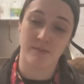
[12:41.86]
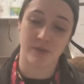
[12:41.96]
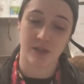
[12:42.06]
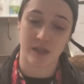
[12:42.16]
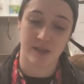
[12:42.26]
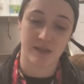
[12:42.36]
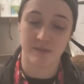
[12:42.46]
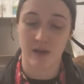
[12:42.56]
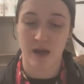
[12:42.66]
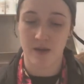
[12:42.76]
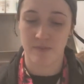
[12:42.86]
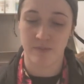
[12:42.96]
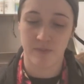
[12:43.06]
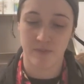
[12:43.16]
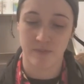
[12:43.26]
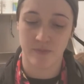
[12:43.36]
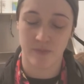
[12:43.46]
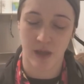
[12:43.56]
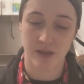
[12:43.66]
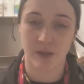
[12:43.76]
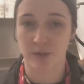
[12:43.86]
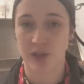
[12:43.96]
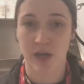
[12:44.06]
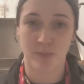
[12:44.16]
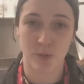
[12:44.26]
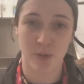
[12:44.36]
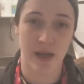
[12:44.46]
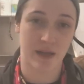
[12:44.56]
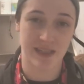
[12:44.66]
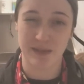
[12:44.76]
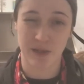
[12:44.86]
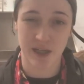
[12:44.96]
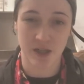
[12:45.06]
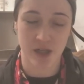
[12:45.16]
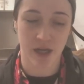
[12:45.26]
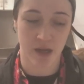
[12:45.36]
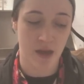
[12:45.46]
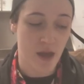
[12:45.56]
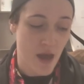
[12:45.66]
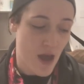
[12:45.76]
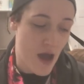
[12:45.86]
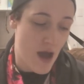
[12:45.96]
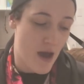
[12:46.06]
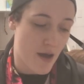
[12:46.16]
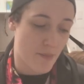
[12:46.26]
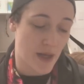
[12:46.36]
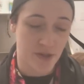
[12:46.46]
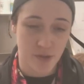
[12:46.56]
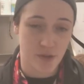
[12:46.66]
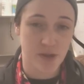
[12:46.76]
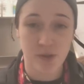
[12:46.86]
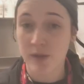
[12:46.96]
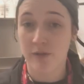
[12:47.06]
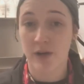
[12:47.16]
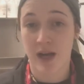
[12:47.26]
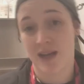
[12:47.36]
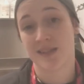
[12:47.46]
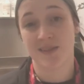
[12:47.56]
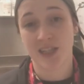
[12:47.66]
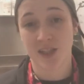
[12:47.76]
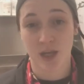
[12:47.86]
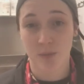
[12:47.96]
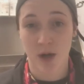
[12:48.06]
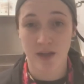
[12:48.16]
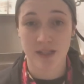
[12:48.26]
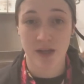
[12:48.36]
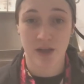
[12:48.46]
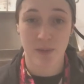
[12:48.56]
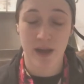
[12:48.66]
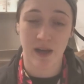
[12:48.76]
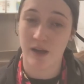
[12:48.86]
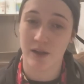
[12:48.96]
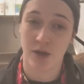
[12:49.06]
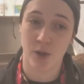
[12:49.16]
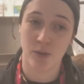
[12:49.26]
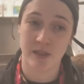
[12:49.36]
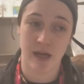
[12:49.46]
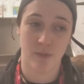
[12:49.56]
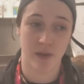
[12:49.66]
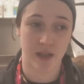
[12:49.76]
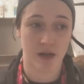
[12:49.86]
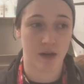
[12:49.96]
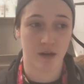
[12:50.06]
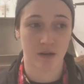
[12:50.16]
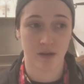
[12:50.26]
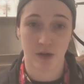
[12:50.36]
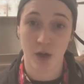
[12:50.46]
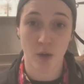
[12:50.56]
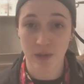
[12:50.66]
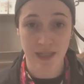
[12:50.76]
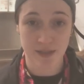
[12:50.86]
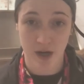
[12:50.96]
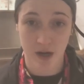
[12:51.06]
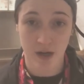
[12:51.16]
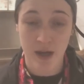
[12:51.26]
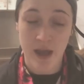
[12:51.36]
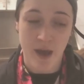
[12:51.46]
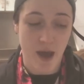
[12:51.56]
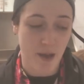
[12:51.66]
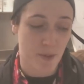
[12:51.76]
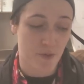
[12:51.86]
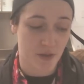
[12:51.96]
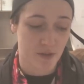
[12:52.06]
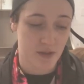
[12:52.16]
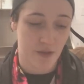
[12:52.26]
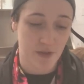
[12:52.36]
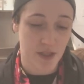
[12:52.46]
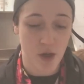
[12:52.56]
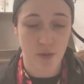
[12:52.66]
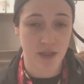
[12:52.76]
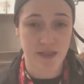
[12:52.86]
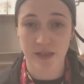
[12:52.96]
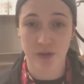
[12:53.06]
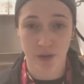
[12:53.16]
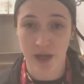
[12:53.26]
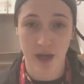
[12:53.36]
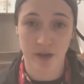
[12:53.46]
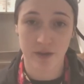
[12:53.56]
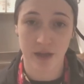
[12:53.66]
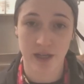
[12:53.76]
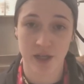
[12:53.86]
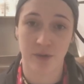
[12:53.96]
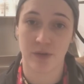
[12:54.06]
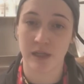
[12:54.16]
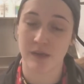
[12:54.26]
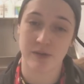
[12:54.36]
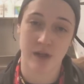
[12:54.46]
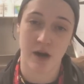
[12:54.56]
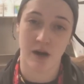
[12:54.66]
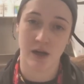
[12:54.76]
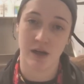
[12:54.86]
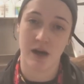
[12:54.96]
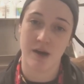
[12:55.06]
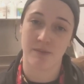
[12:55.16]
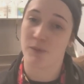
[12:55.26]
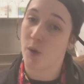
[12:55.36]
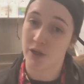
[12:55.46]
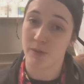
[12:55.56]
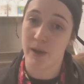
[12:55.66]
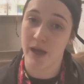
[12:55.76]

just a double shampoo and a deep conditioning. I do use 2 different kinds of D-shed products here depending on the coat and what their coat needs are. If it's a coat that's in good health, I generally use our quadruped